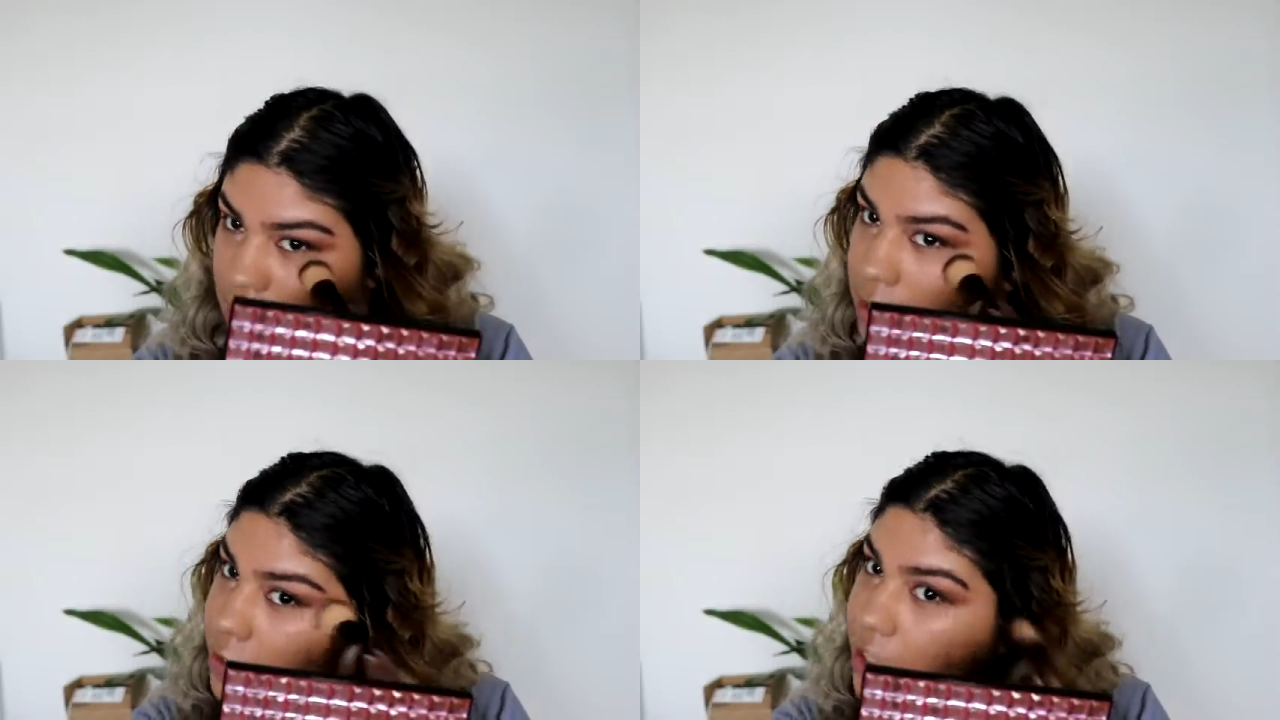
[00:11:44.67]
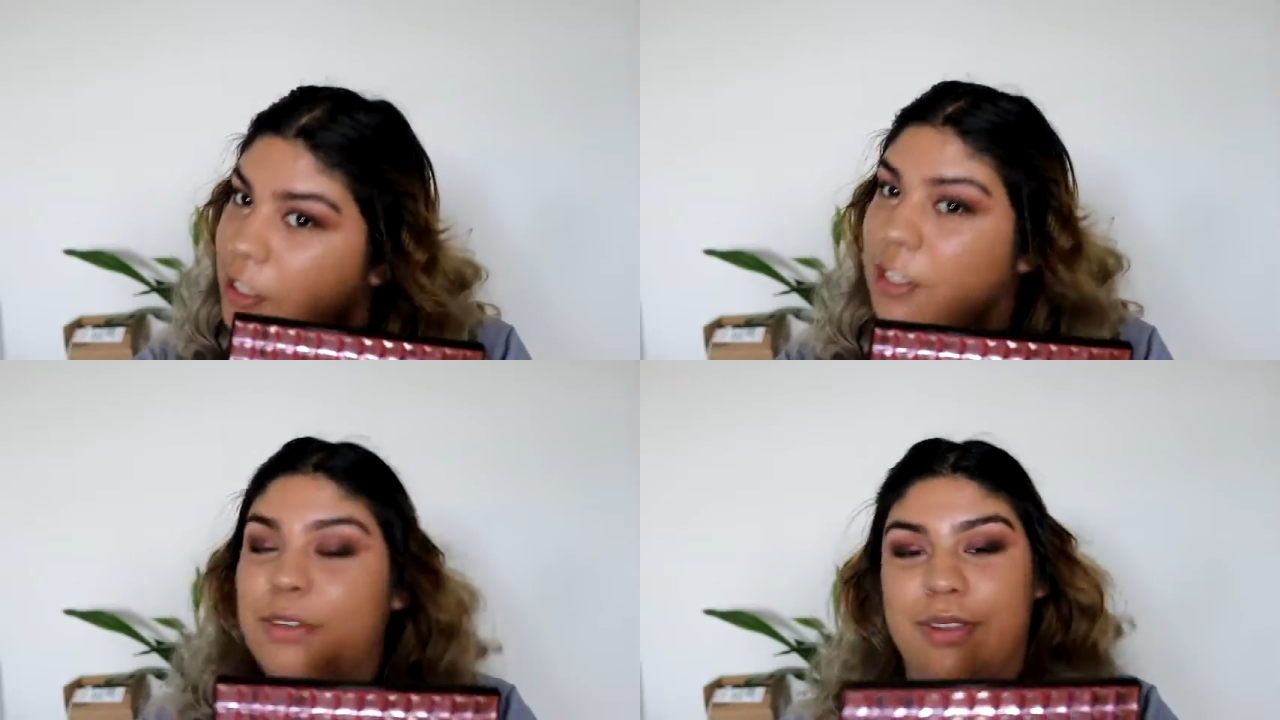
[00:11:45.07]
you
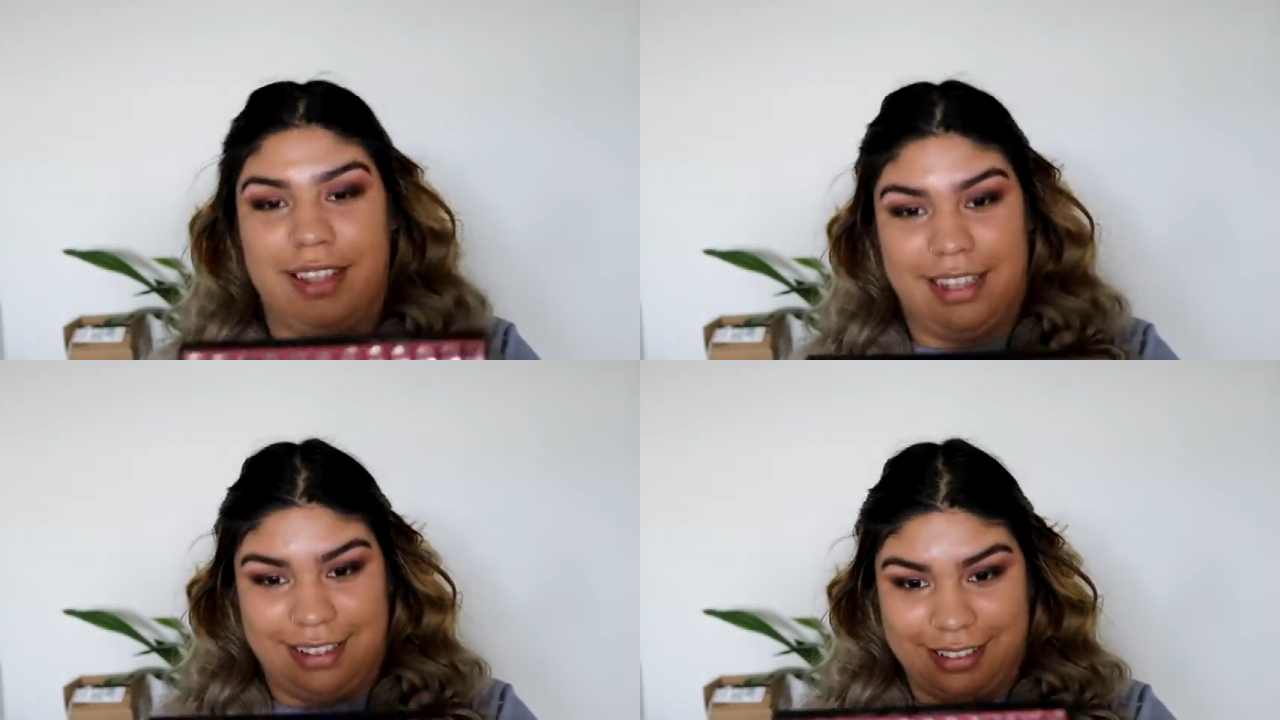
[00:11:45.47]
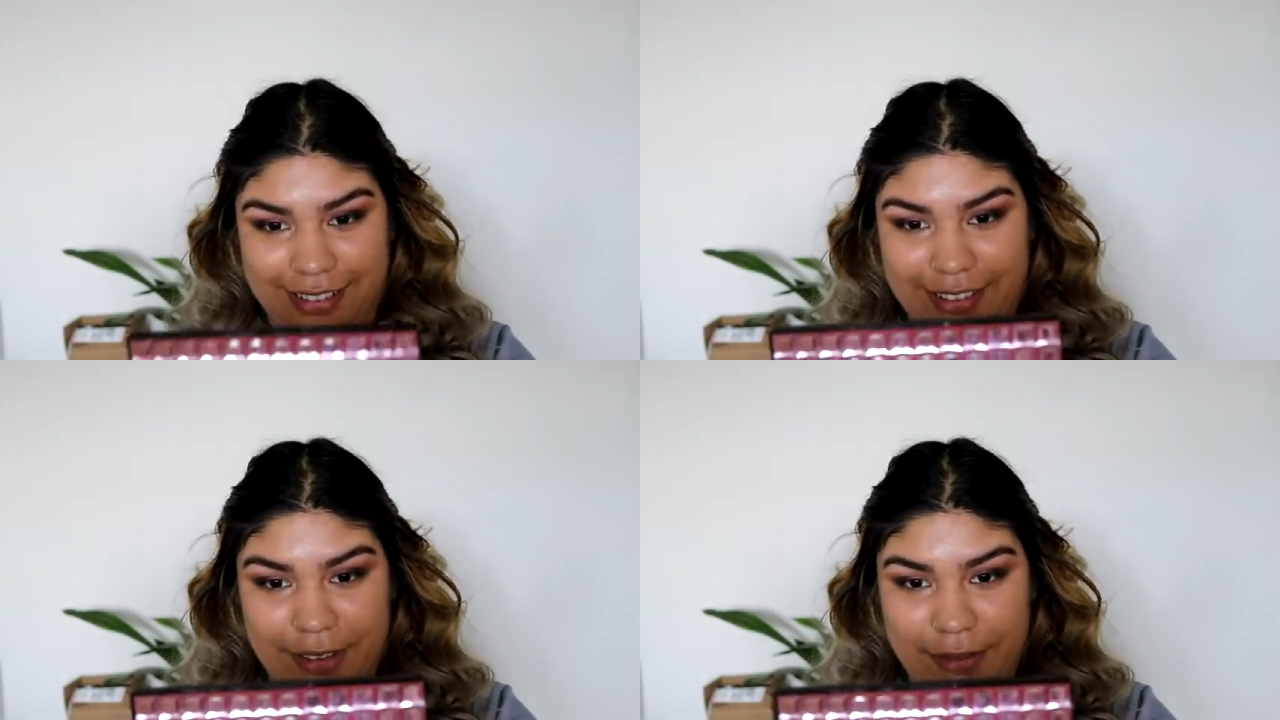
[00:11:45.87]
can do
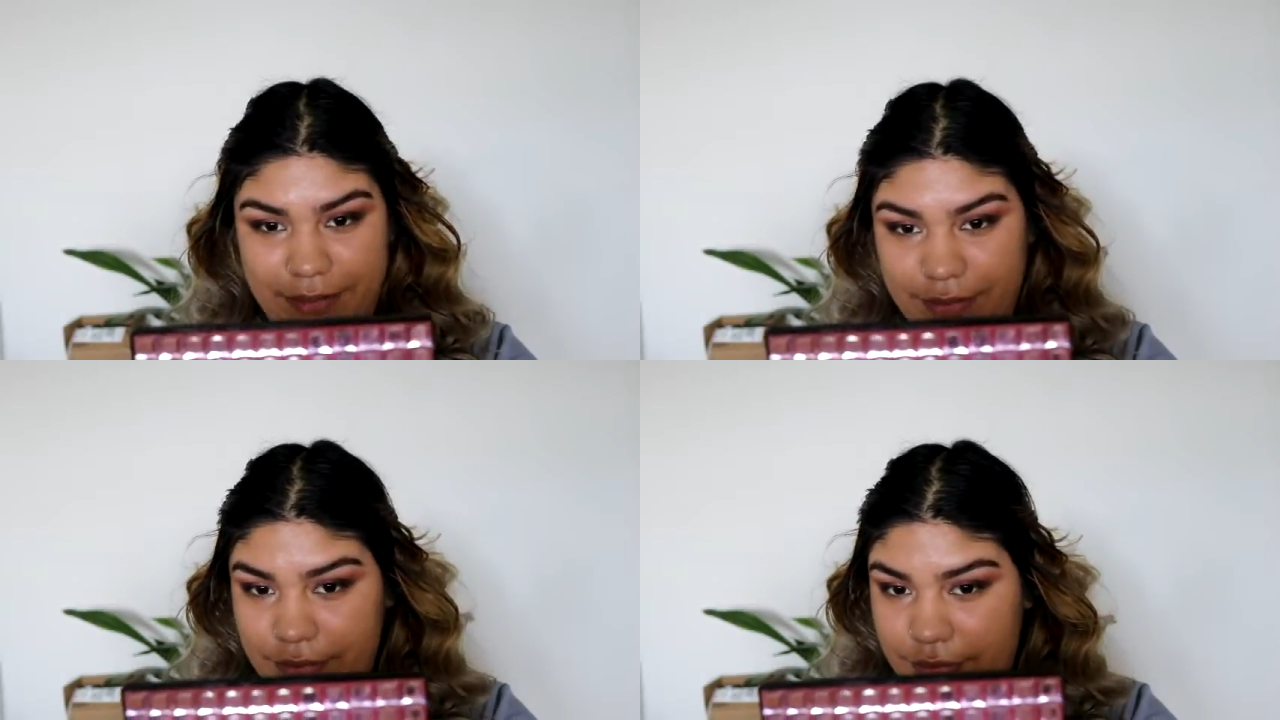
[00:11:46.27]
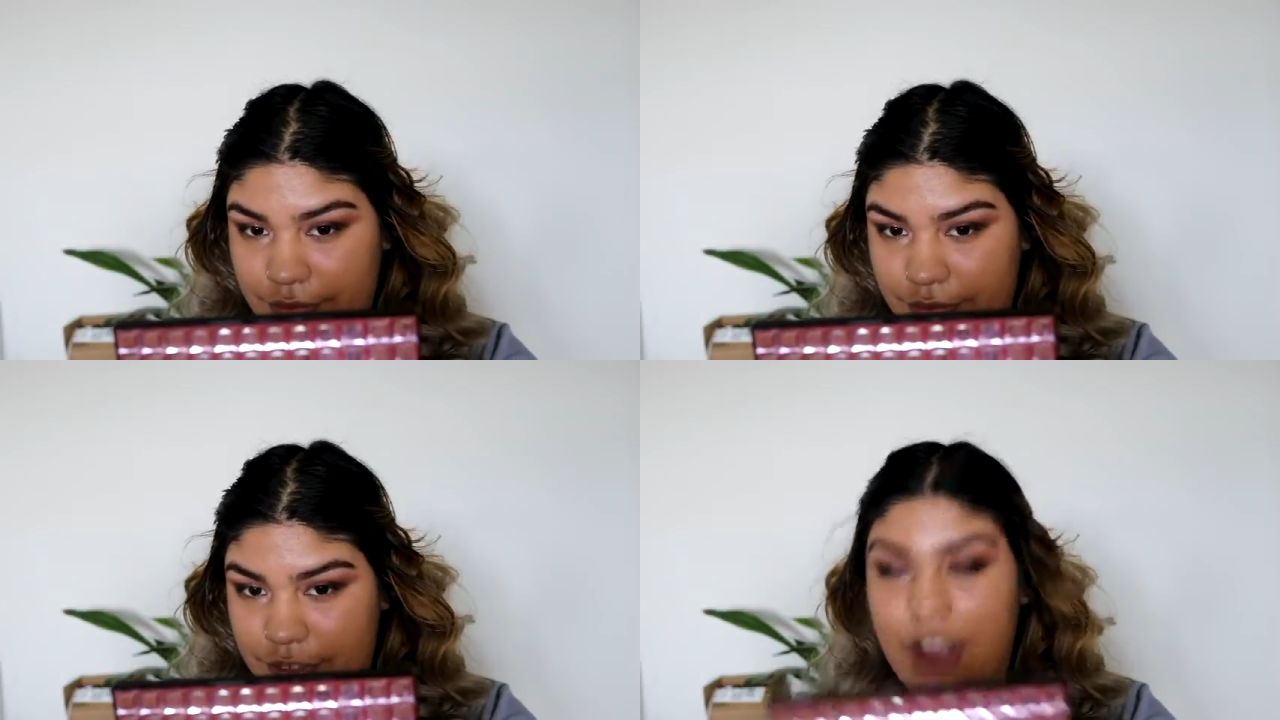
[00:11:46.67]
this.
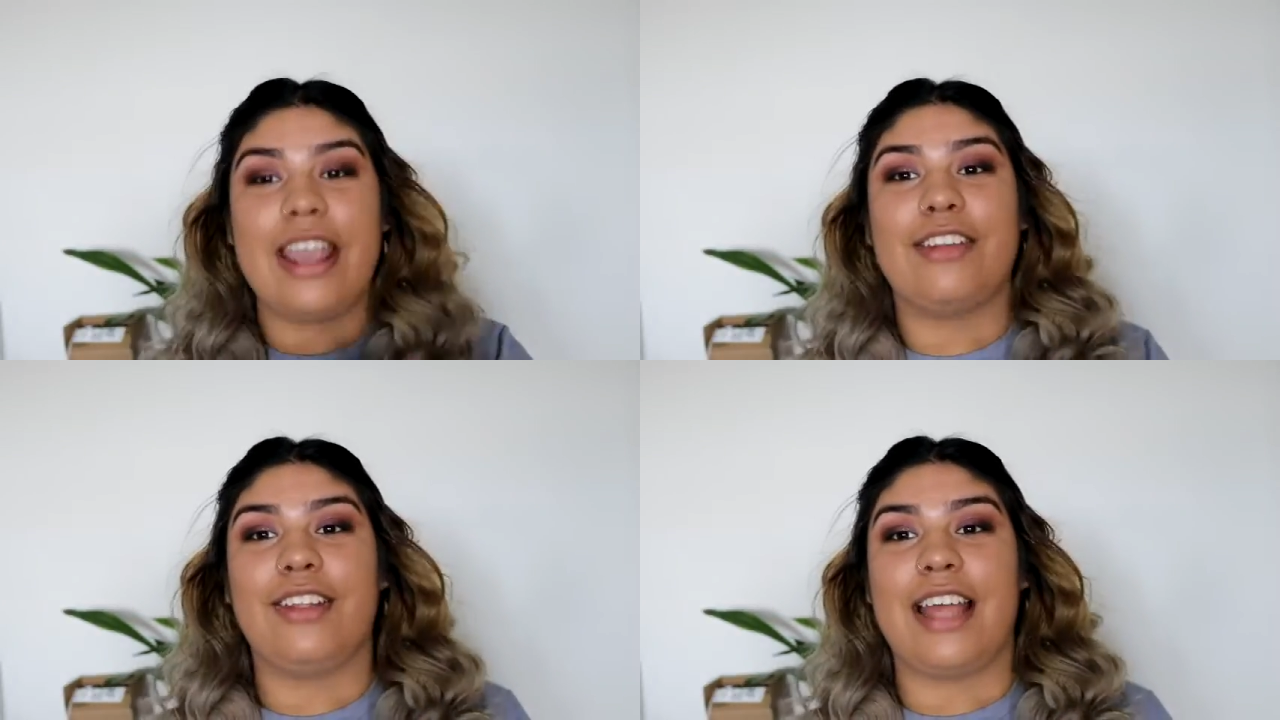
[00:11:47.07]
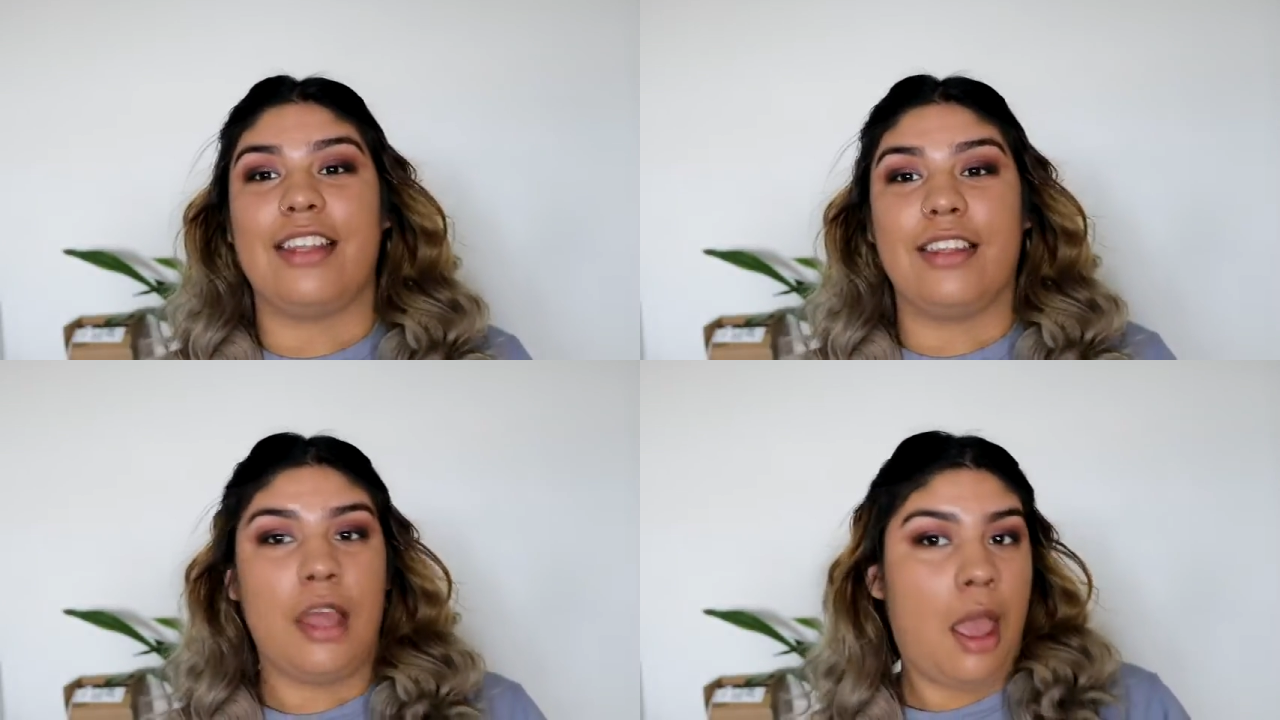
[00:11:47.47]
Alright, so
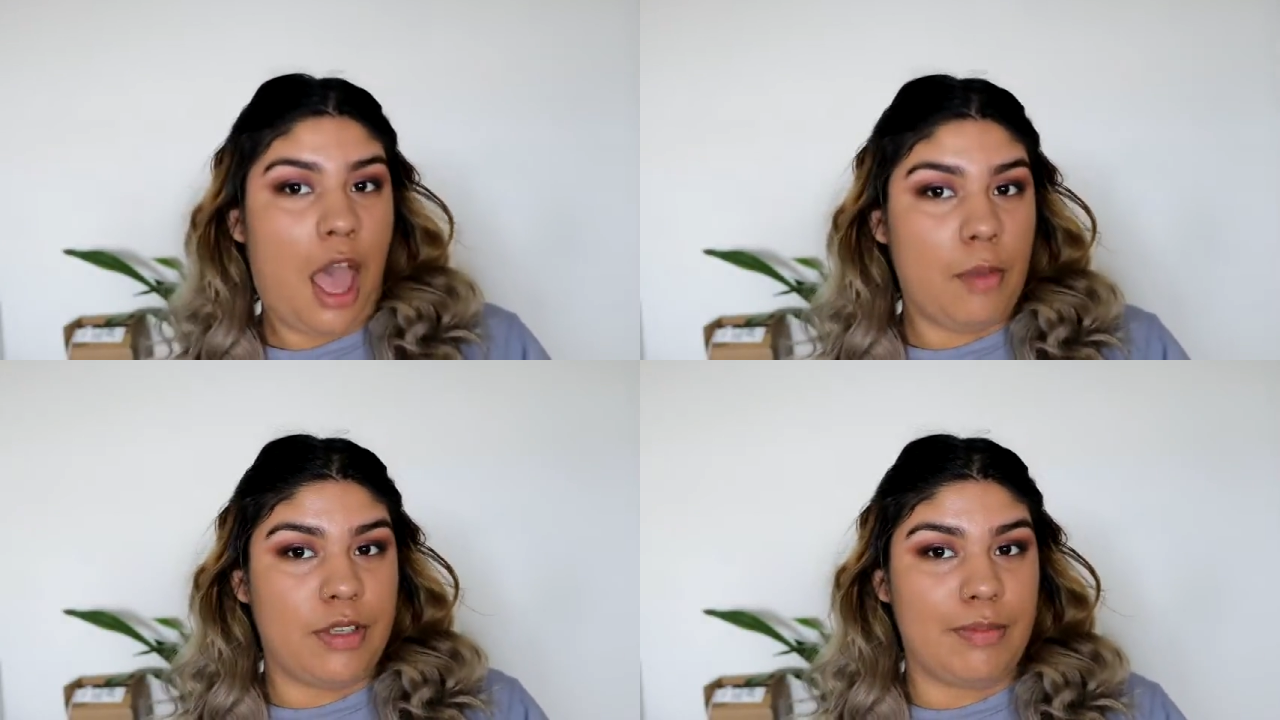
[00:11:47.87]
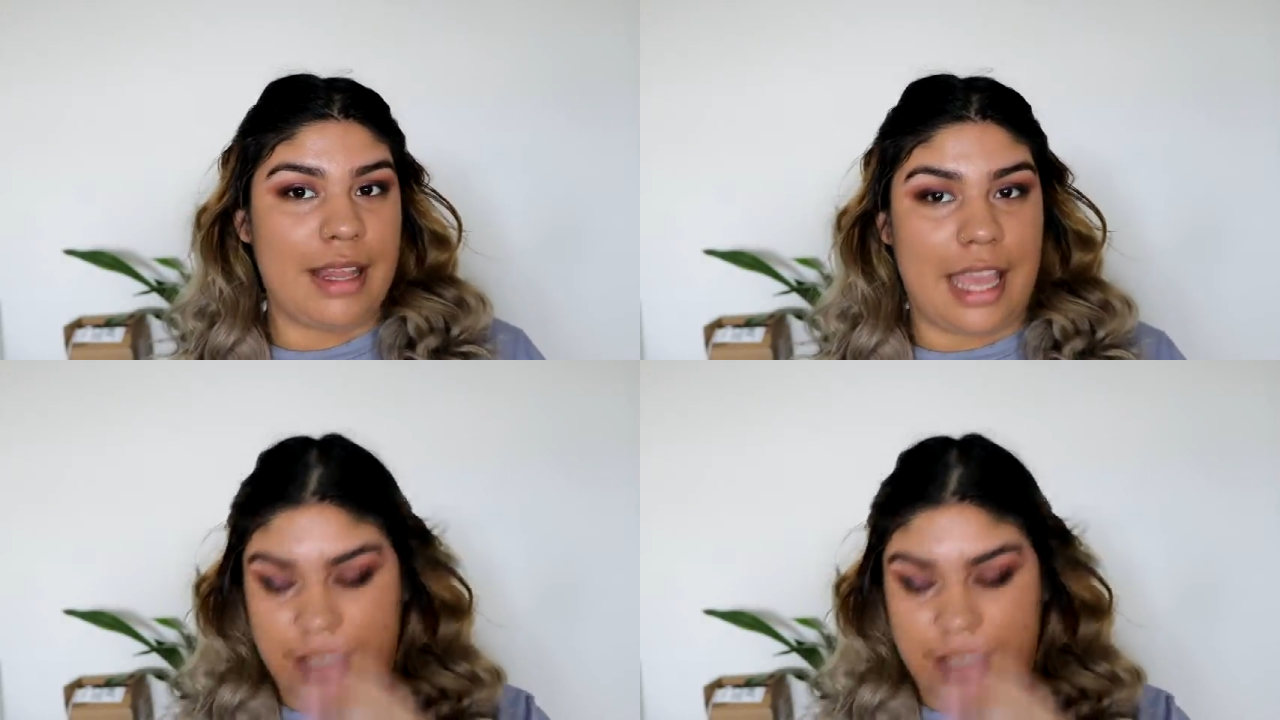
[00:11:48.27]
that's up to my